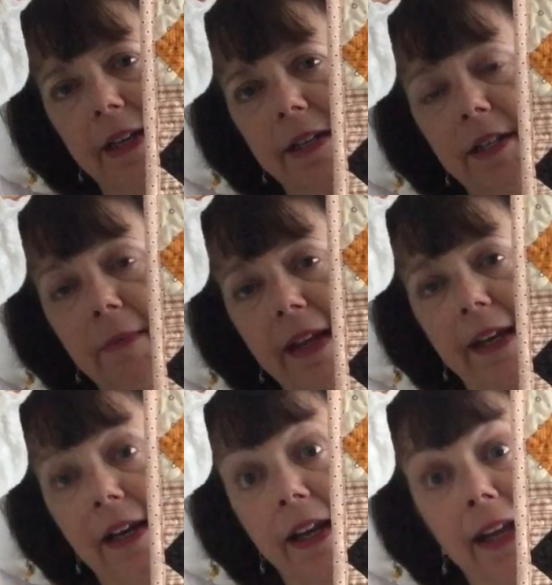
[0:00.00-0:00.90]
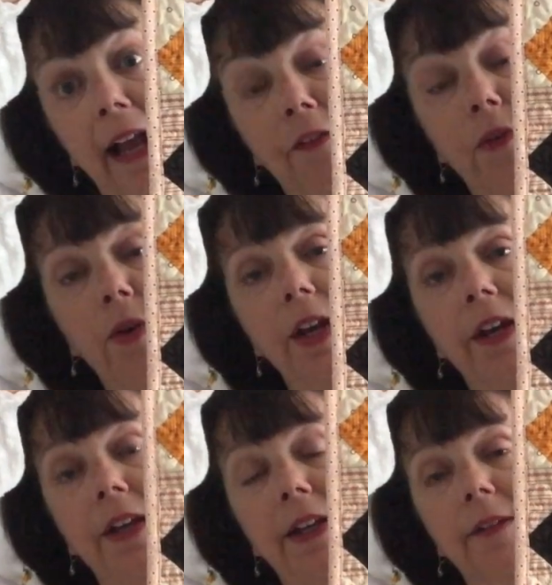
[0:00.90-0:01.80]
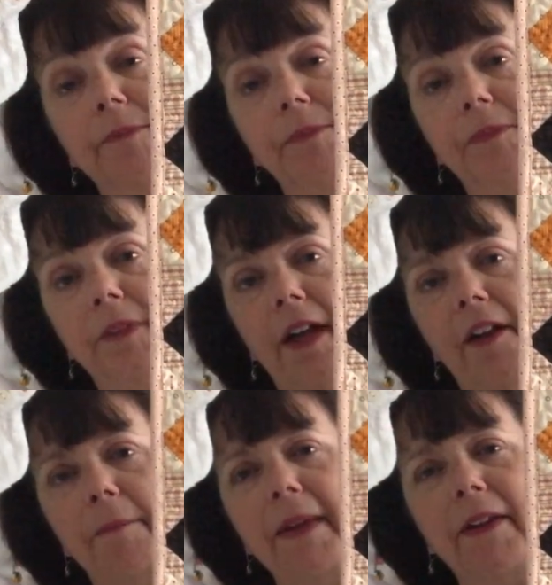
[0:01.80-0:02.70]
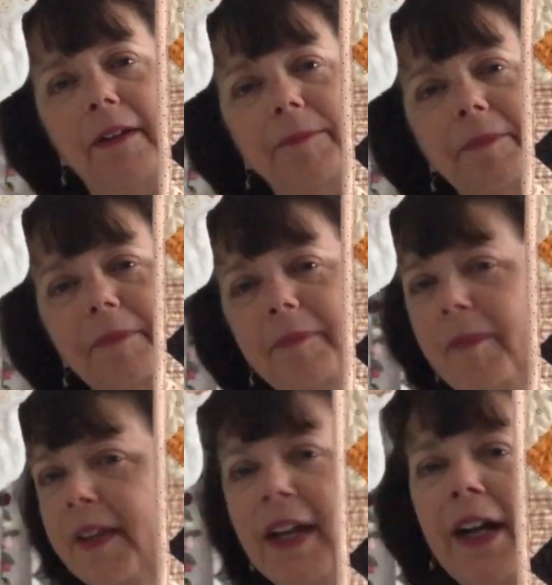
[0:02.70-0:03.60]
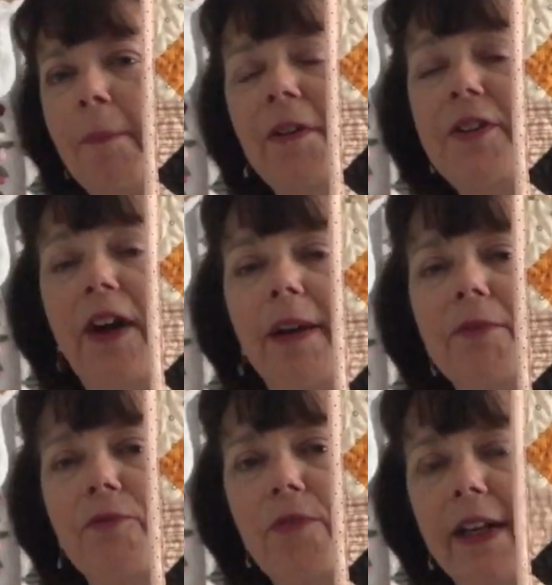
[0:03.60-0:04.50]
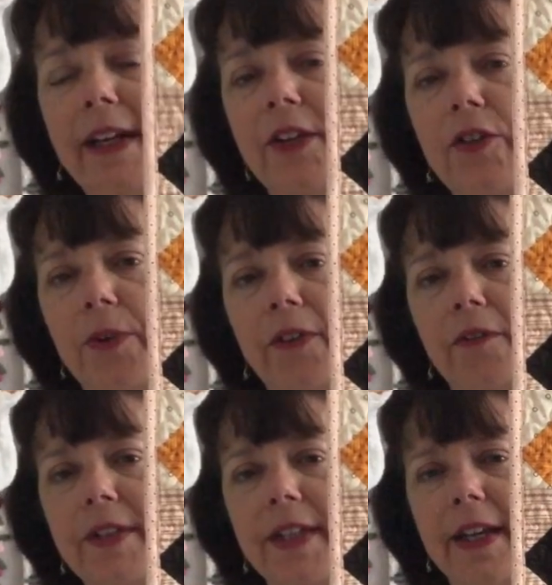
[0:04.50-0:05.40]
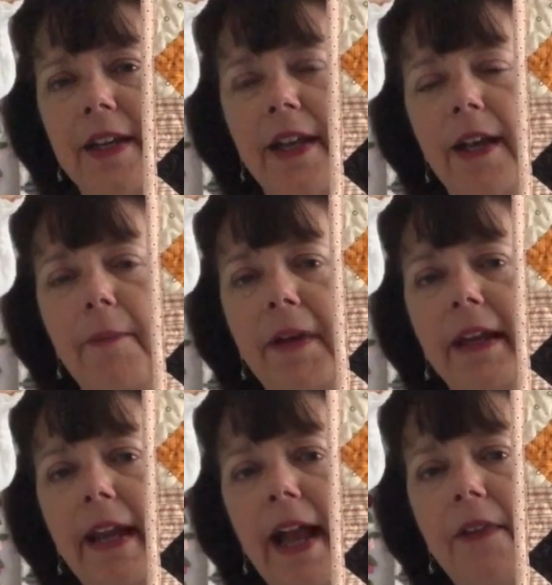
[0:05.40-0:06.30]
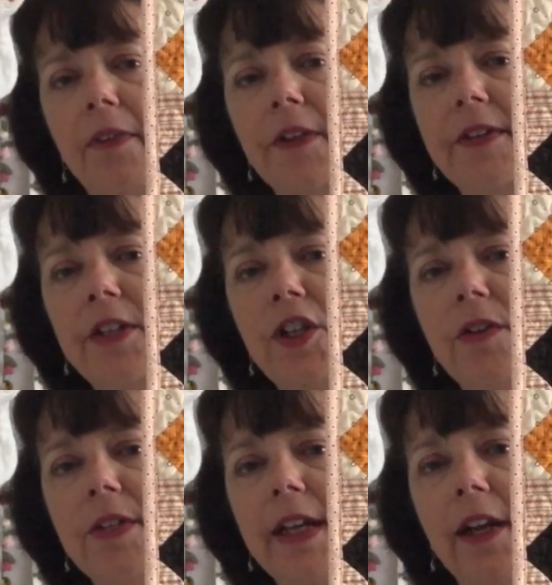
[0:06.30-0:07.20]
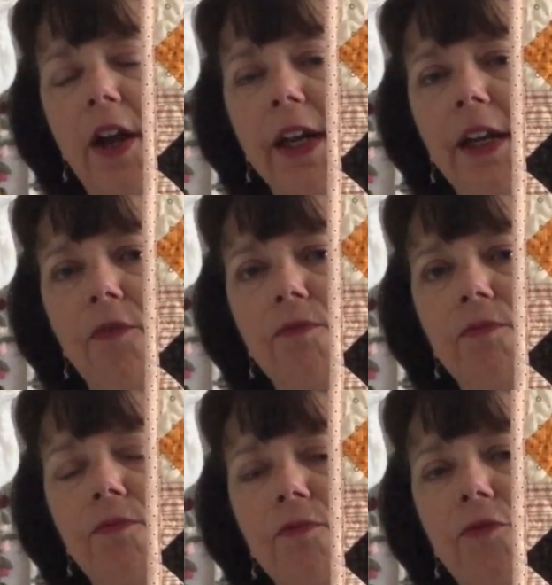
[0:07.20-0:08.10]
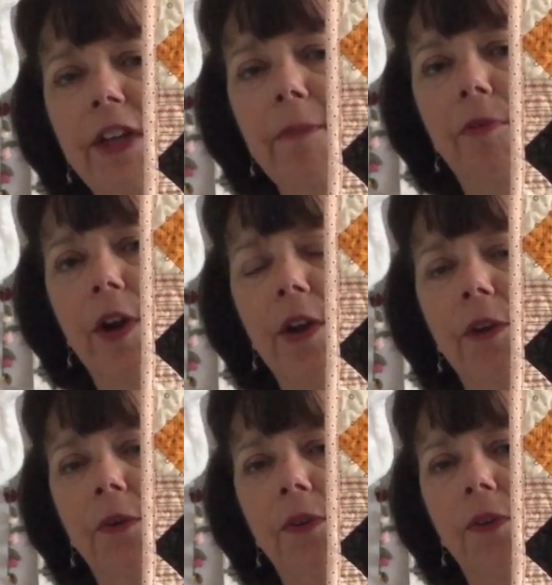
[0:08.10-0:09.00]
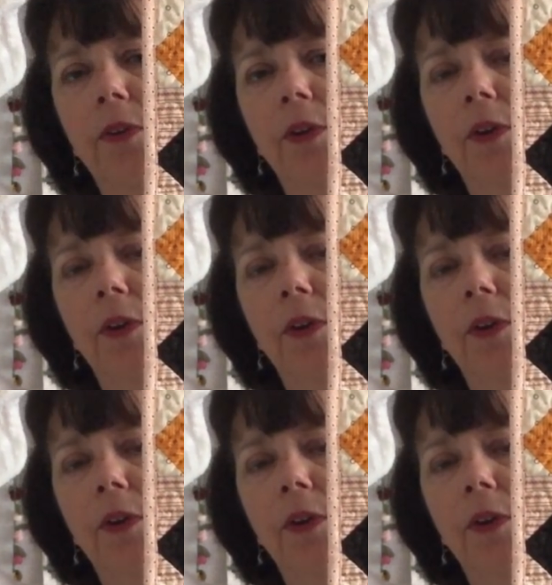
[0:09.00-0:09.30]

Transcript: in Temecula in California, and I've been there a couple of times, really enjoyed the visit. But again, this is using like reproduction